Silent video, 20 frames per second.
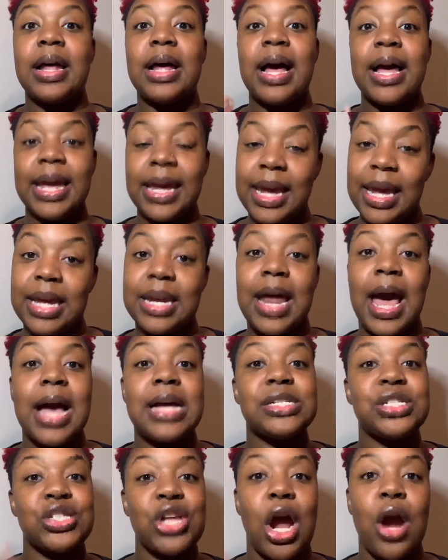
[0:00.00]
again,
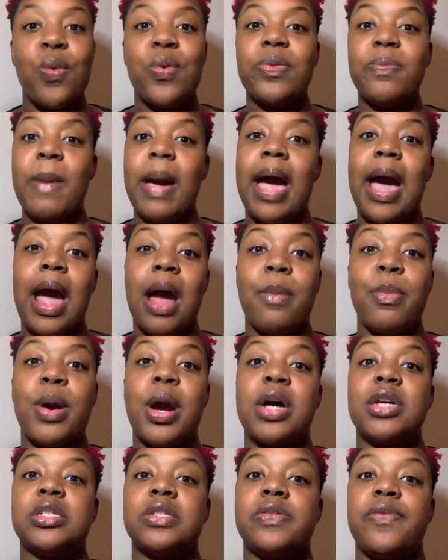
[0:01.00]
I start with my
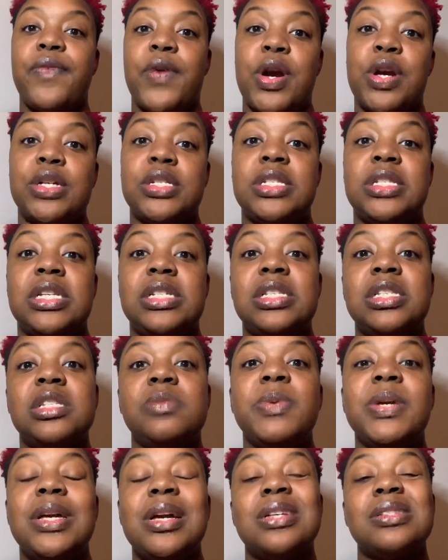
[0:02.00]
eyebrows first. This is
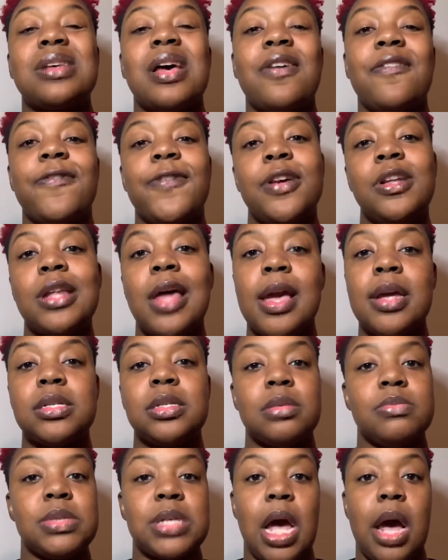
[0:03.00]
because I feel like
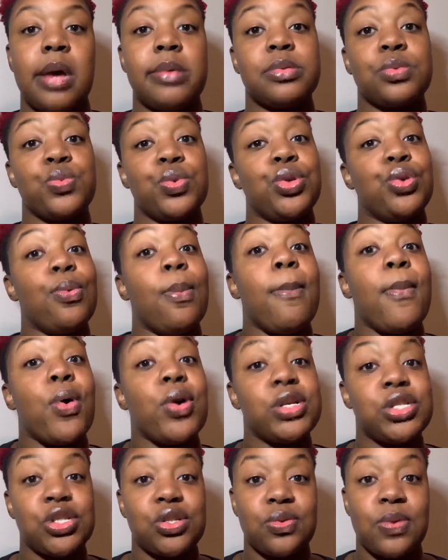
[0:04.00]
sometimes when you
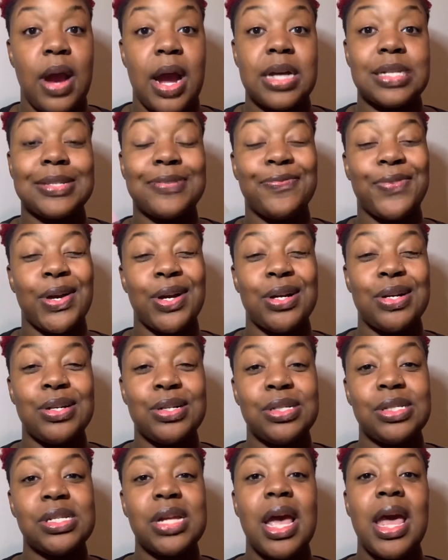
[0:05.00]
moisturize
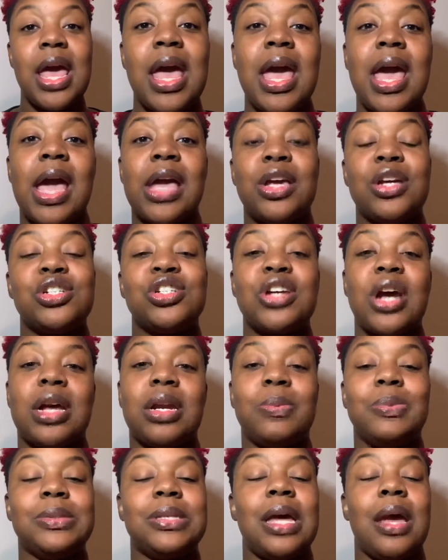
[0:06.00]
first and you're trying
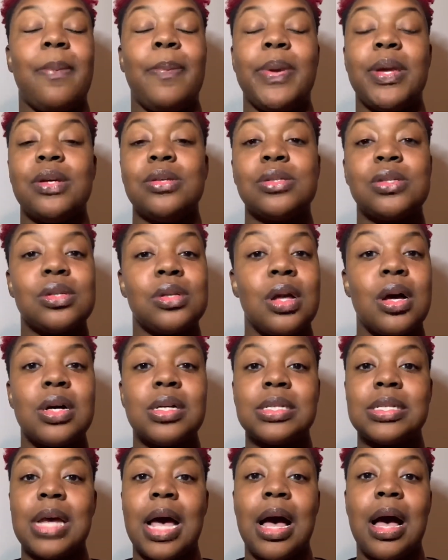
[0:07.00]
to put that pencil
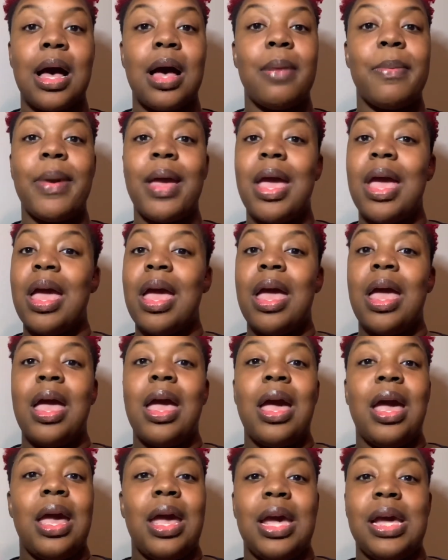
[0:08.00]
on top,
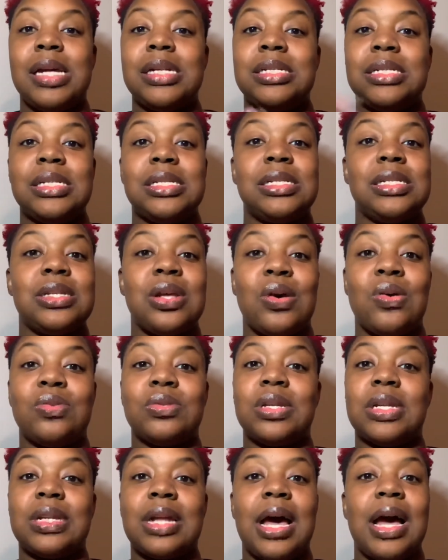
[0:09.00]
it just
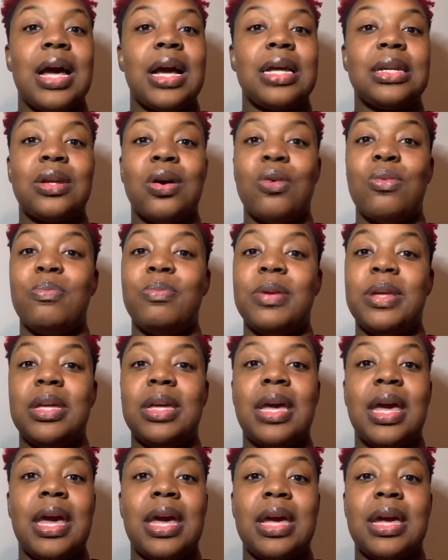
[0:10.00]
the line don't
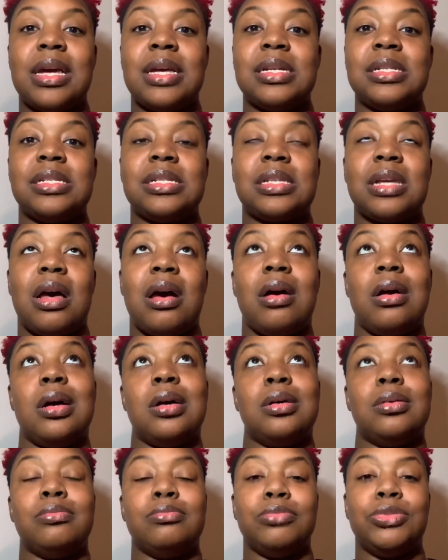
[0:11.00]
be as
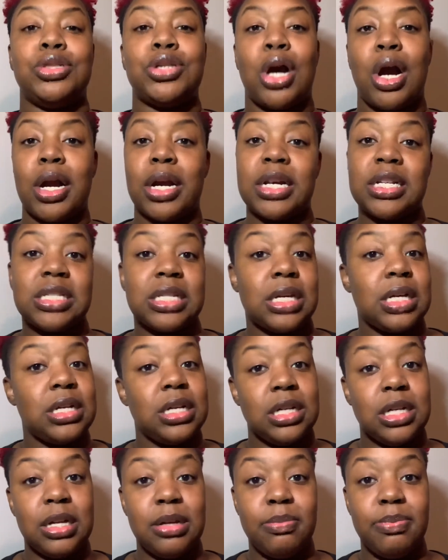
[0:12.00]
dark as it
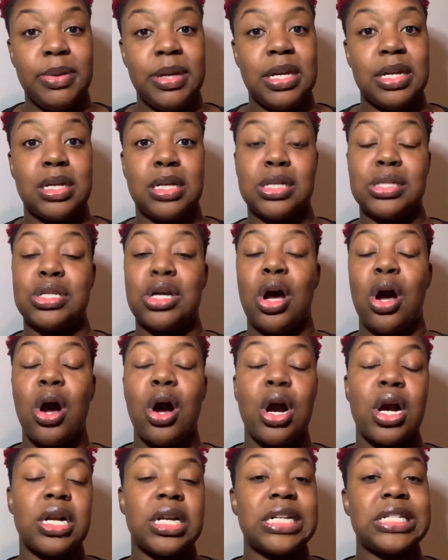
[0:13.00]
could be, and it's
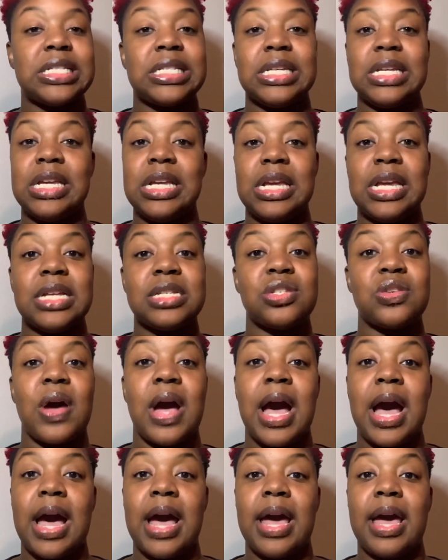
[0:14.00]
hard to see. So
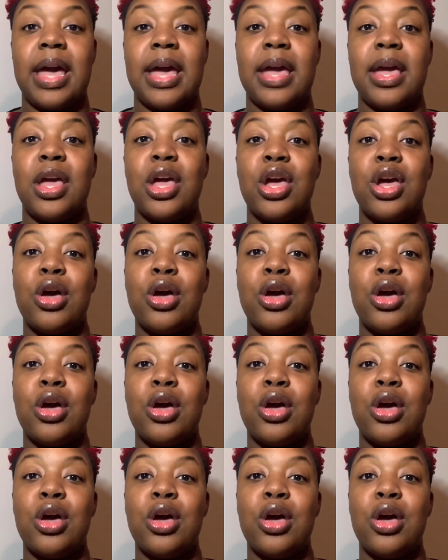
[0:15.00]
I